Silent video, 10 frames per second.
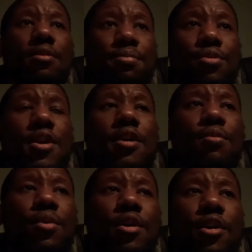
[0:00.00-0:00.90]
a point
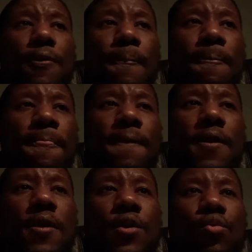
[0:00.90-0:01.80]
where
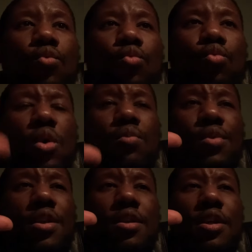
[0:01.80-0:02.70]
when
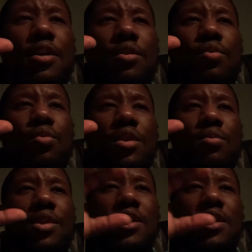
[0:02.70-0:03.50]
we